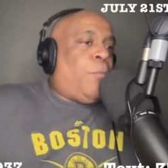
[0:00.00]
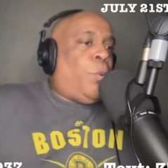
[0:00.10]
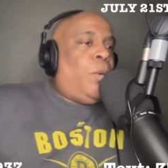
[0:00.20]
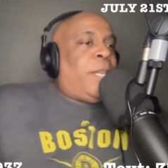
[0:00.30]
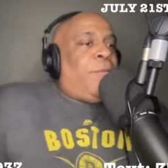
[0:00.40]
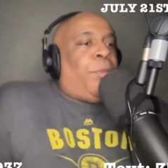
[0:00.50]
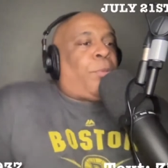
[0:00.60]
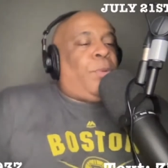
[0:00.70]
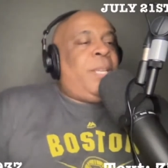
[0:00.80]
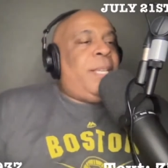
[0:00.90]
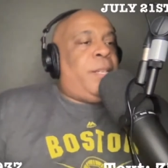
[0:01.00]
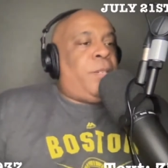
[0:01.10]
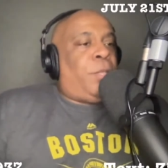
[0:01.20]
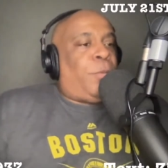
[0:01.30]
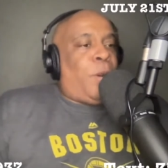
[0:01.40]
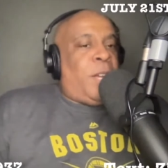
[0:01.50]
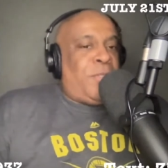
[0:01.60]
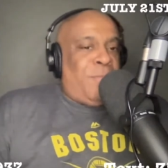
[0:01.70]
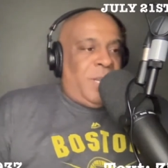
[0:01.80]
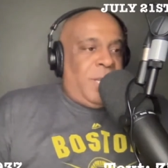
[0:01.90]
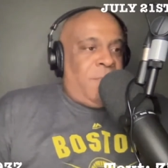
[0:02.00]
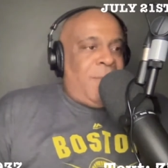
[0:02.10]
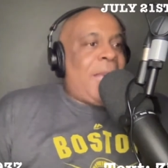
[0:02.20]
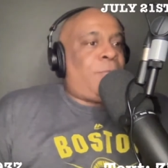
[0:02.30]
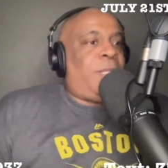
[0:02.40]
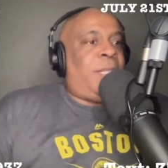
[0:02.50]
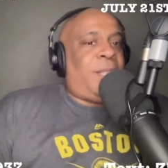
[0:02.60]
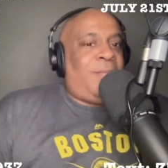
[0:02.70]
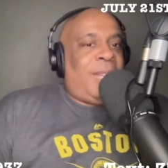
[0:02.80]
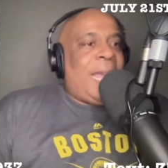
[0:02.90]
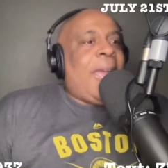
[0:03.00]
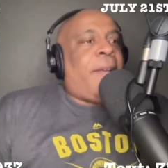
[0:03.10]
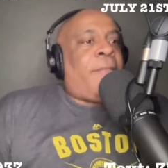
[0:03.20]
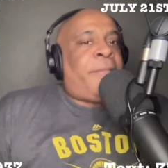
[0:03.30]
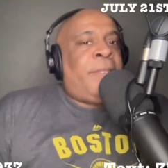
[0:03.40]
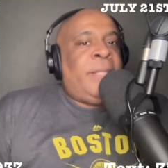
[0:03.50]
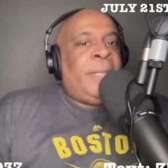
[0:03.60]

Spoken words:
well, we'll give you 3 years for $100 million, and Mac would sit there and laugh.